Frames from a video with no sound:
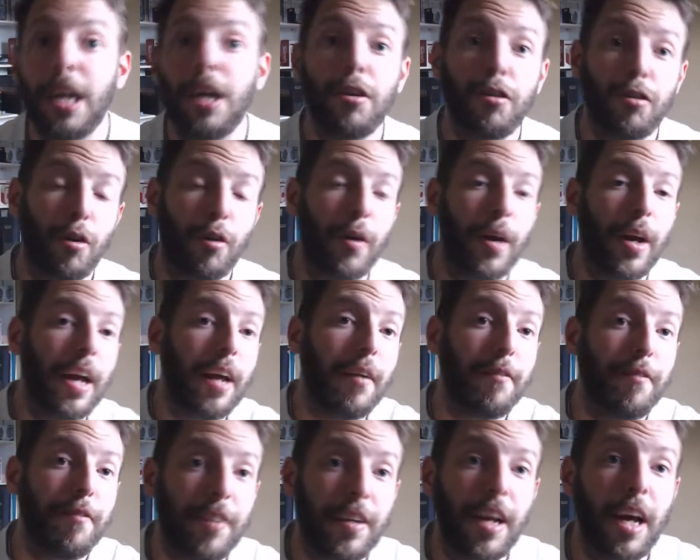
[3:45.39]
So
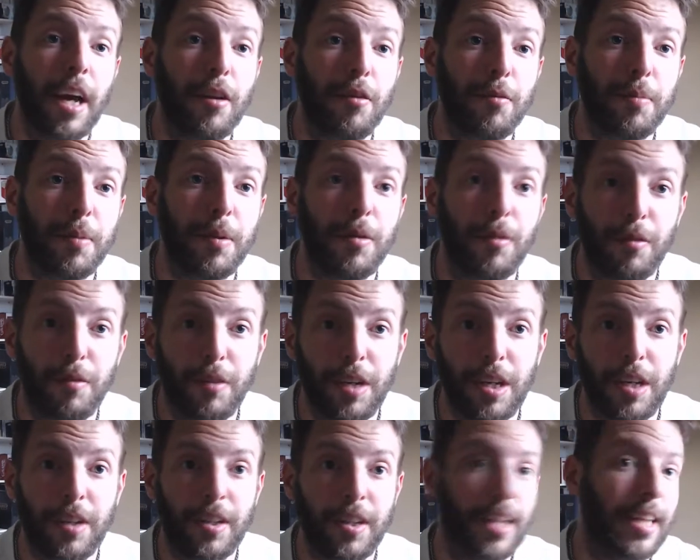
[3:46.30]
if it has been
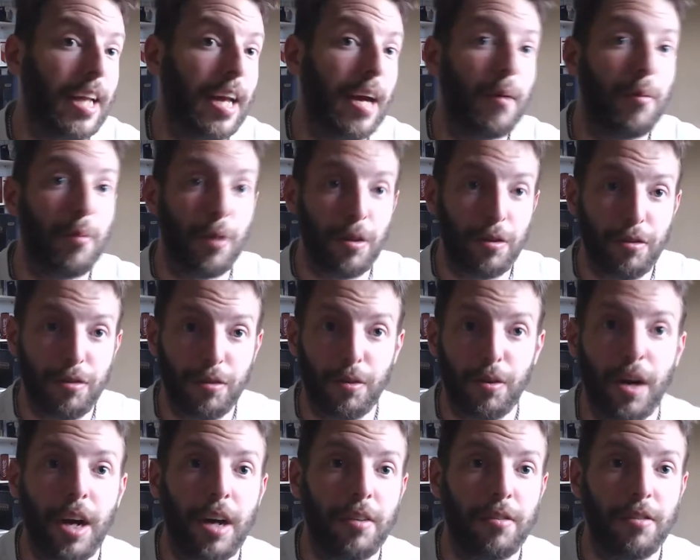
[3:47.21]
revealed that that was
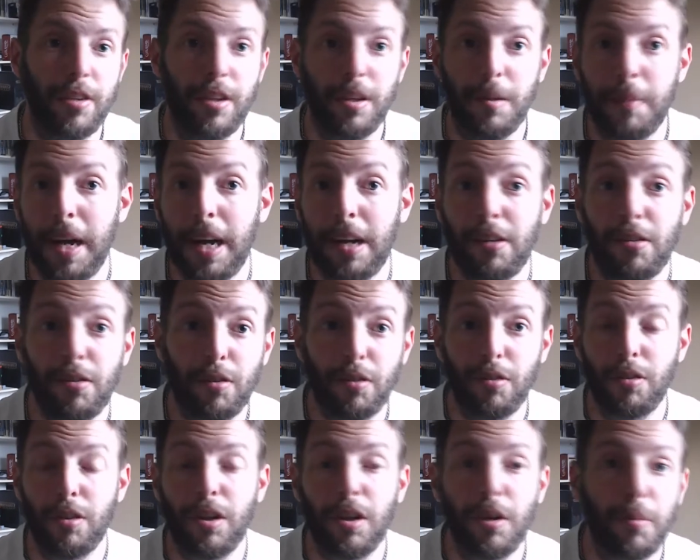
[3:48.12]
Tsukasa in the backstory
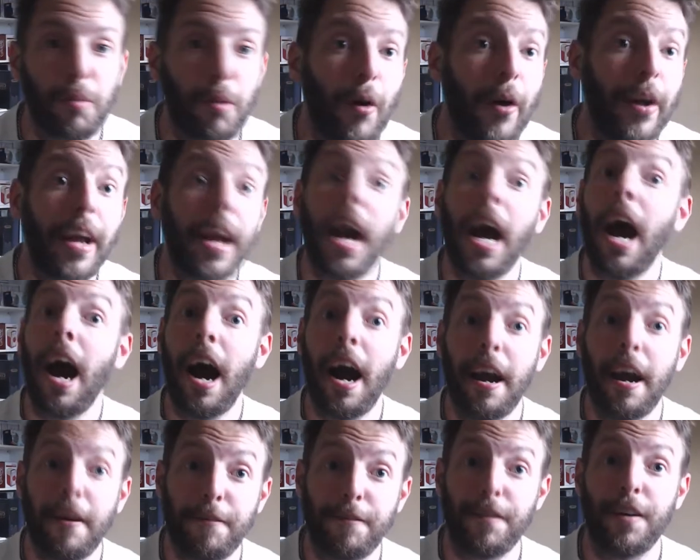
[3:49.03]
as a little boy, I
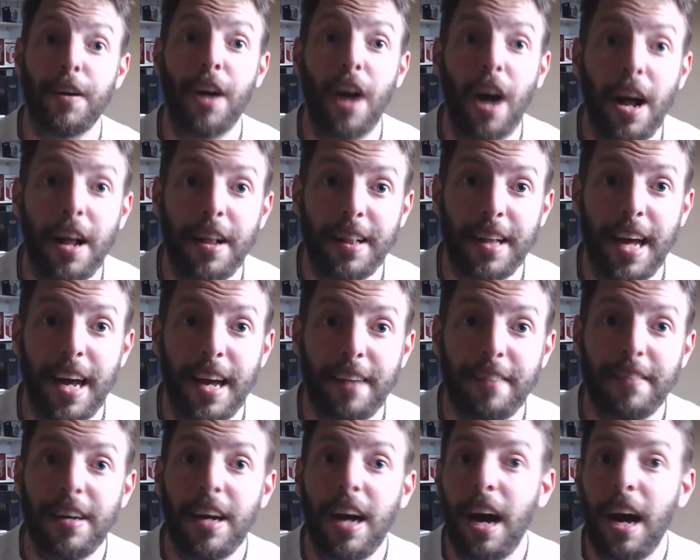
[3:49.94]
have forgotten that.